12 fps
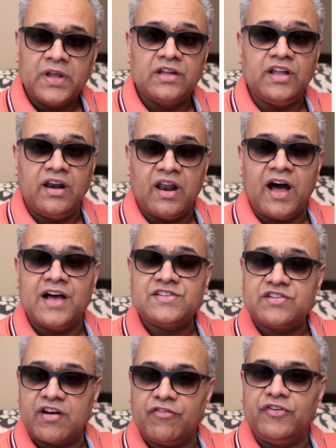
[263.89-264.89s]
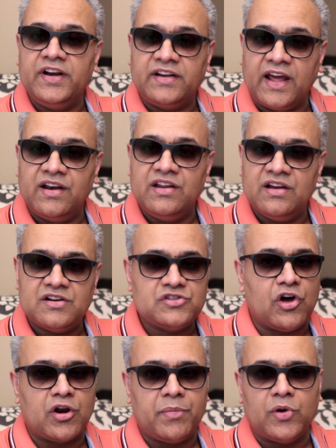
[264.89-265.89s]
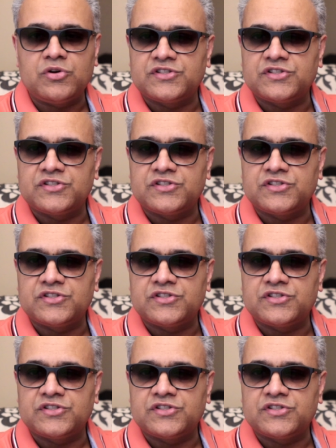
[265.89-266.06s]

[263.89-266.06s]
in the last roughly ten years or about